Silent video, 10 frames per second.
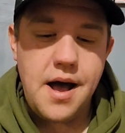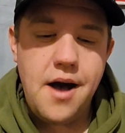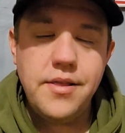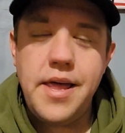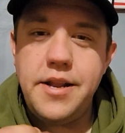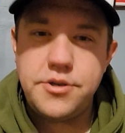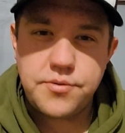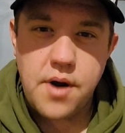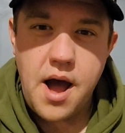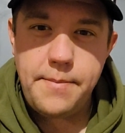I'll let it
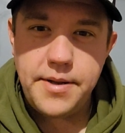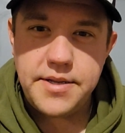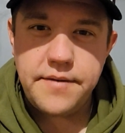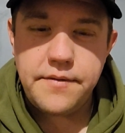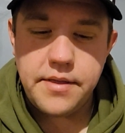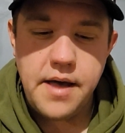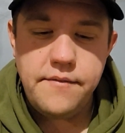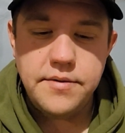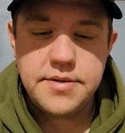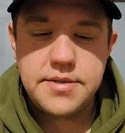drop at different
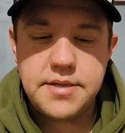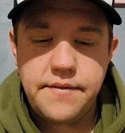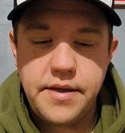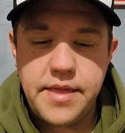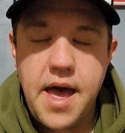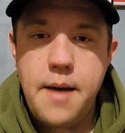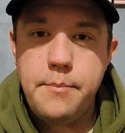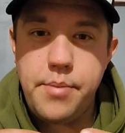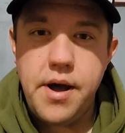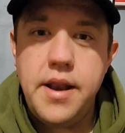levels and stuff like
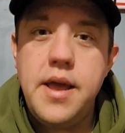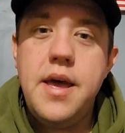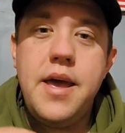that, but